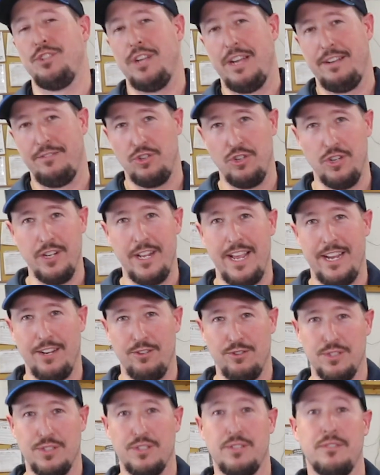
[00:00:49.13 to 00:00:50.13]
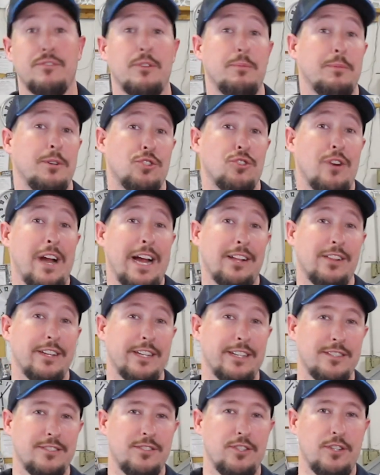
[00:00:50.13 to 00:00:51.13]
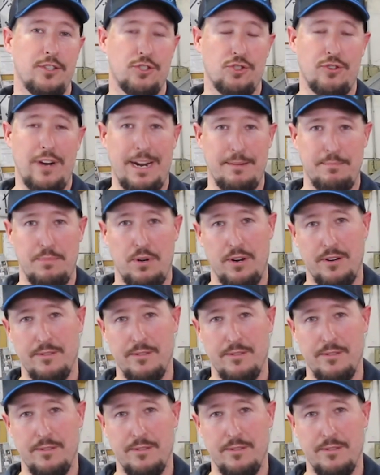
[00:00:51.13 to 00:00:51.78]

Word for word: you have good angles from your drag link to your track bar.